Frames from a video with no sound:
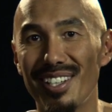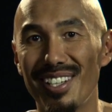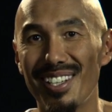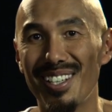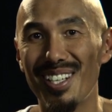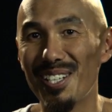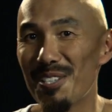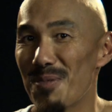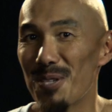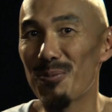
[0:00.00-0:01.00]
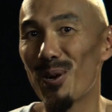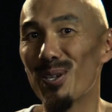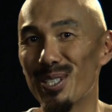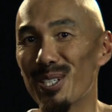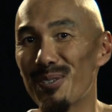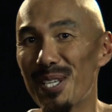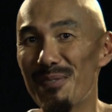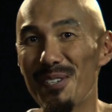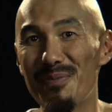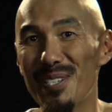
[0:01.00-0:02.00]
that doesn't mean we're all in
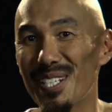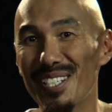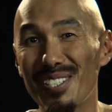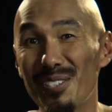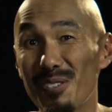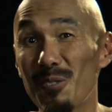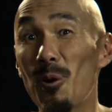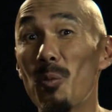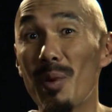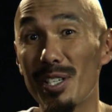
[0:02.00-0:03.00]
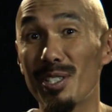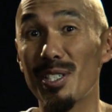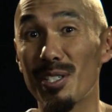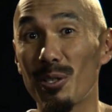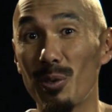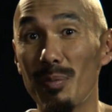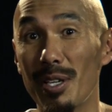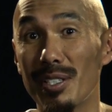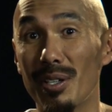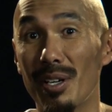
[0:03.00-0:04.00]
agreement, because there's so much
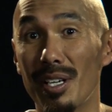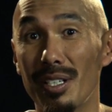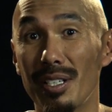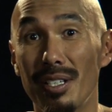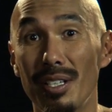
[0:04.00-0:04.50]
disagreement on